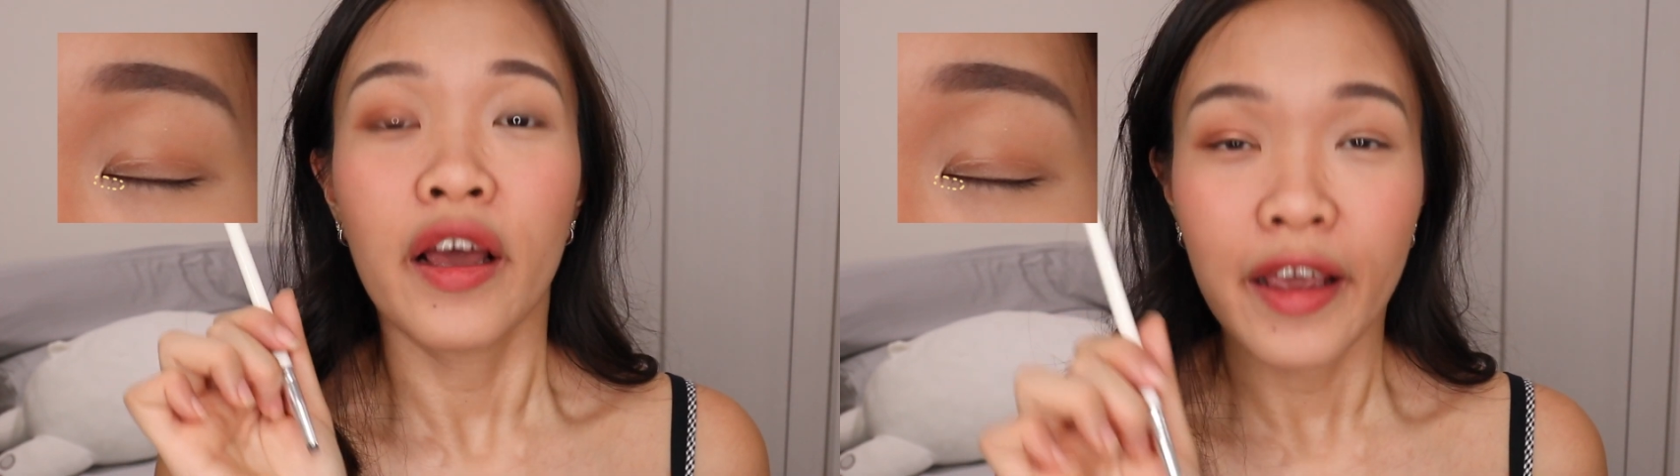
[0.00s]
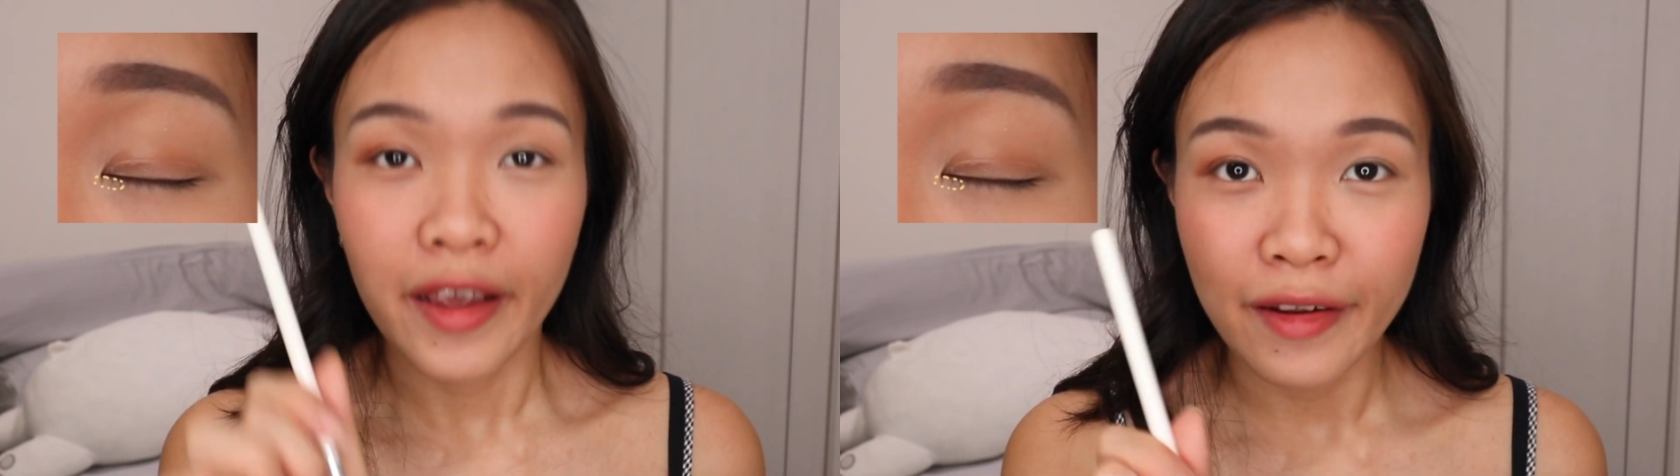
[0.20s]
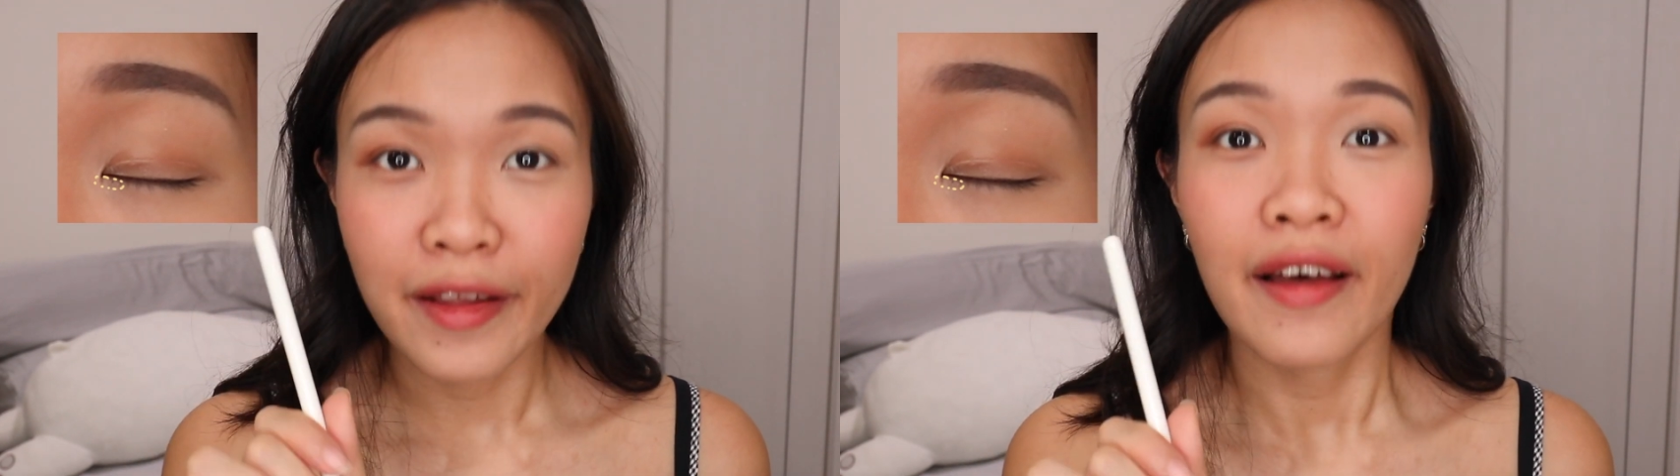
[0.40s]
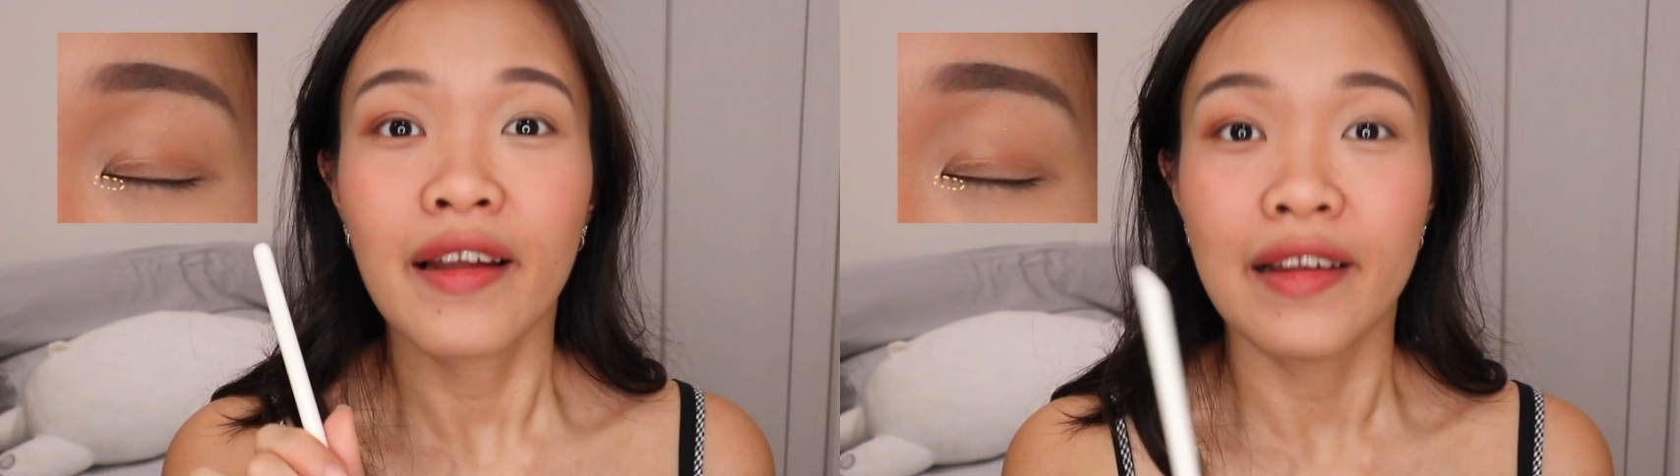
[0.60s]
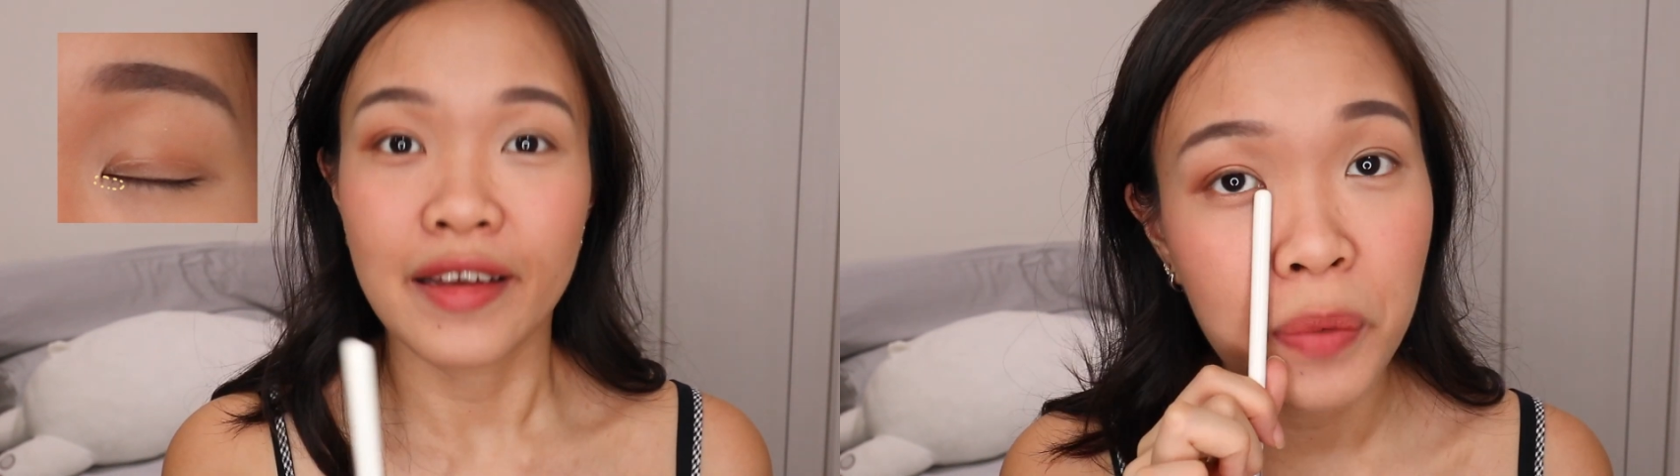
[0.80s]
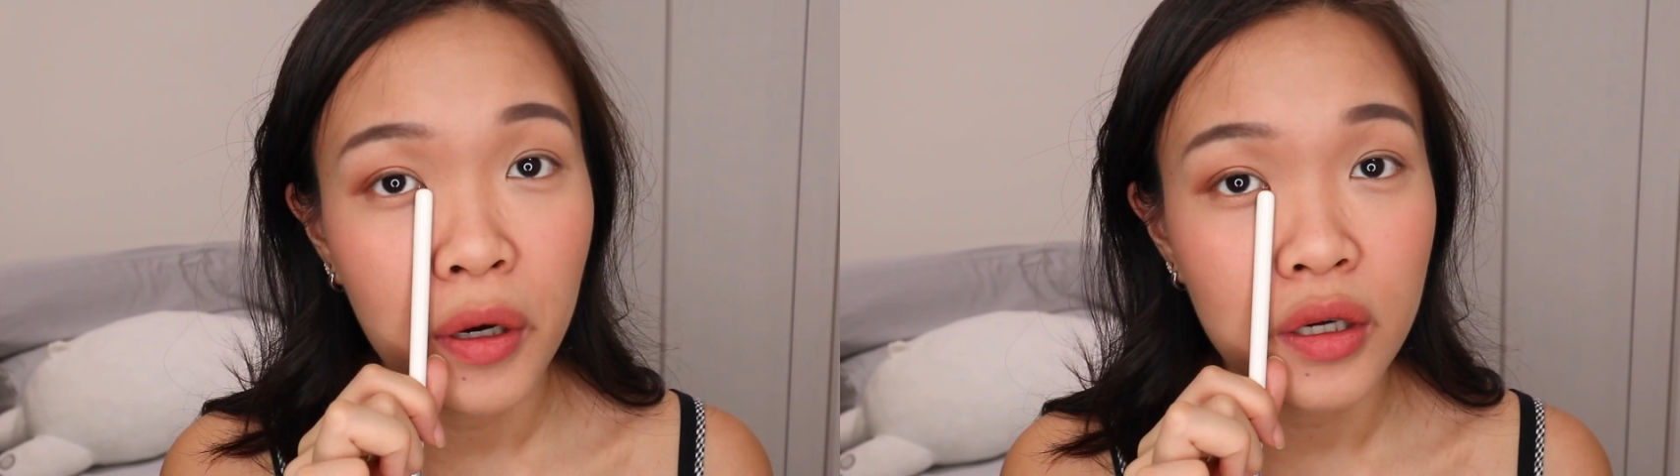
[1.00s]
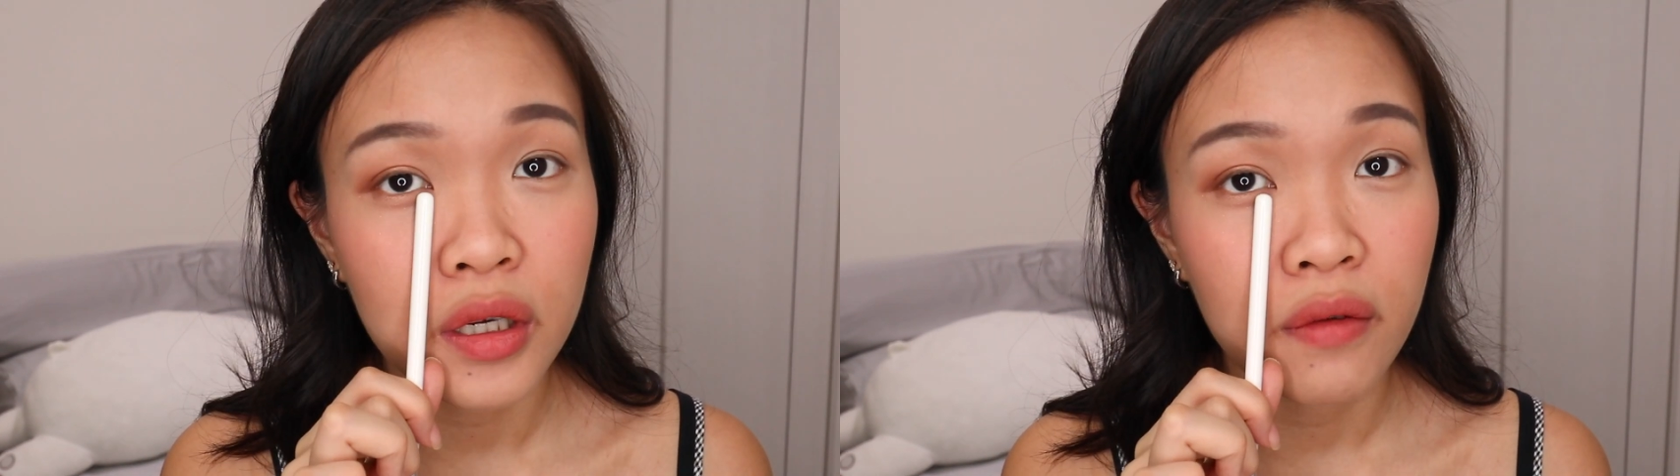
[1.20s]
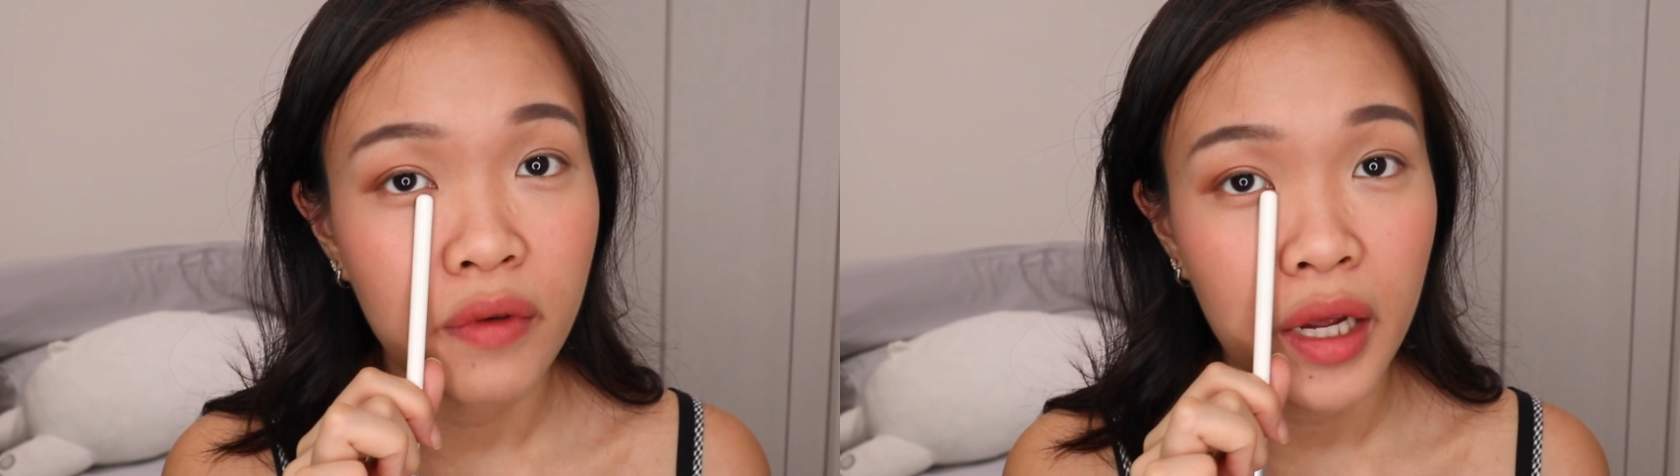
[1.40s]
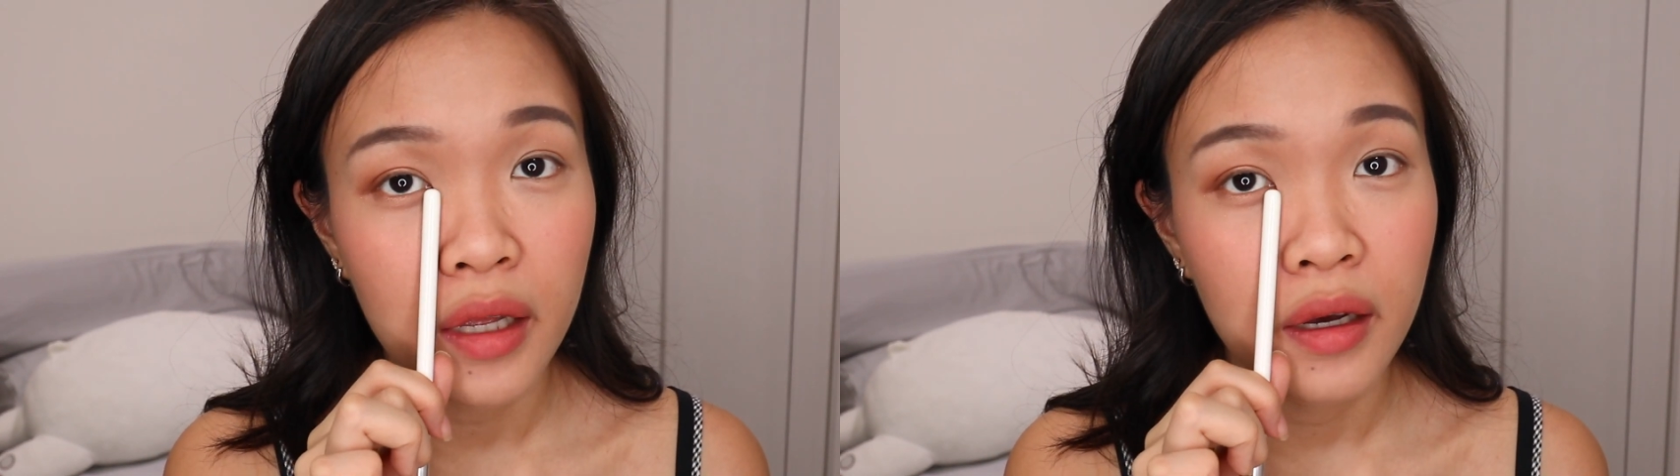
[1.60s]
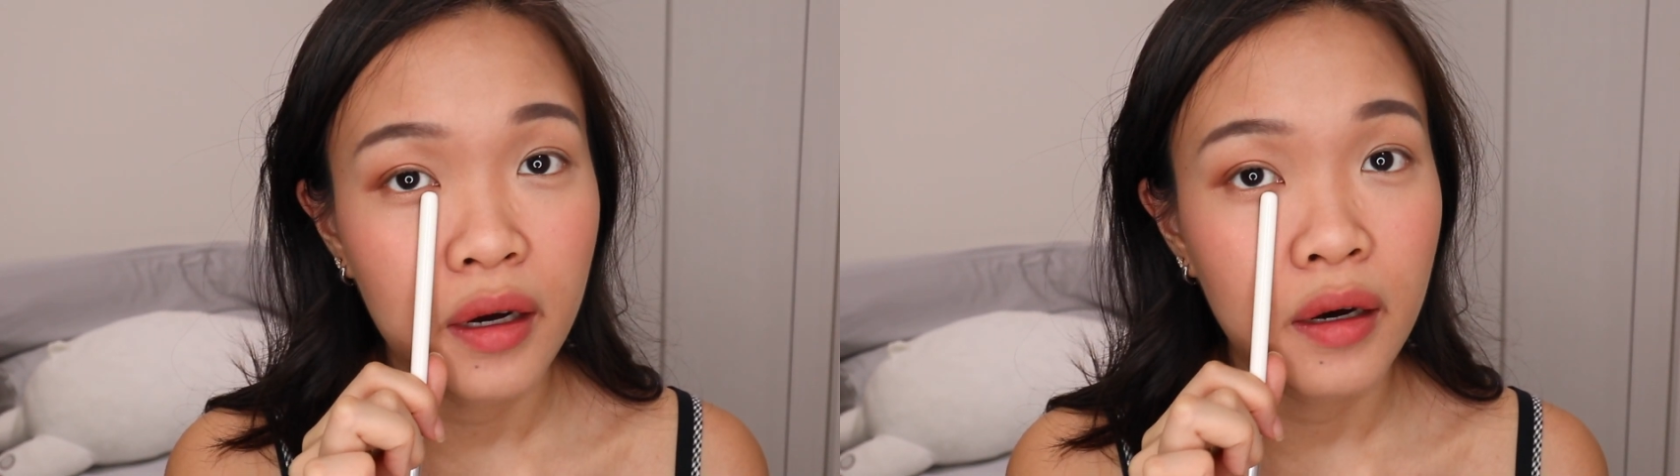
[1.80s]
inner lid portion right
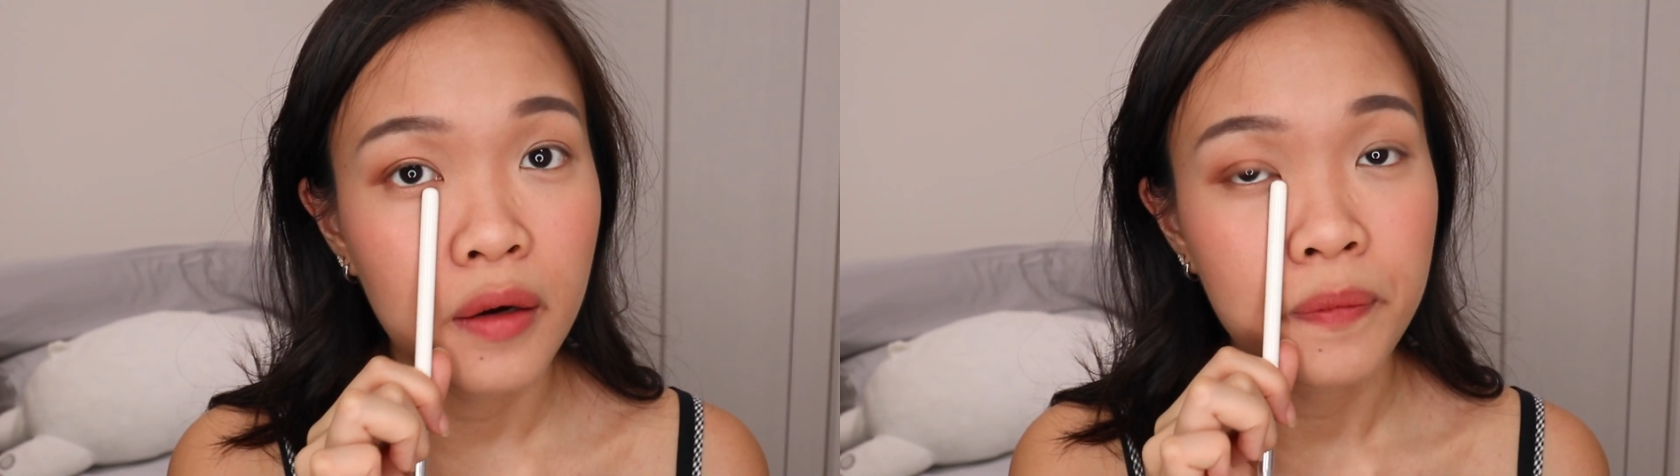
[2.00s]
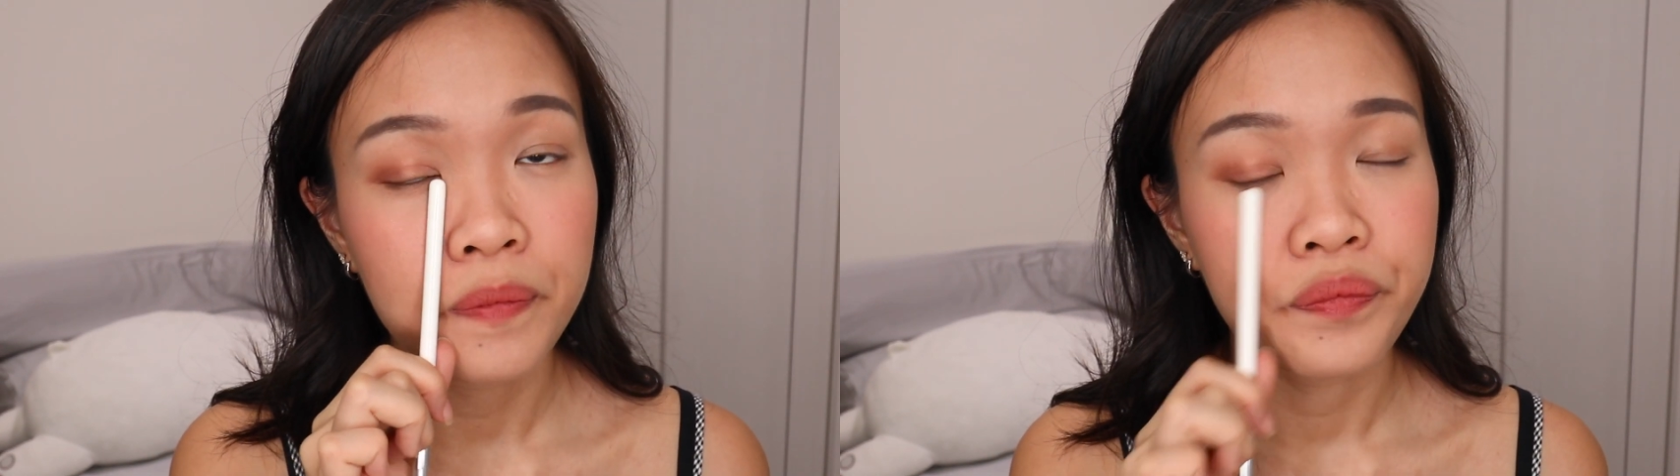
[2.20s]
here.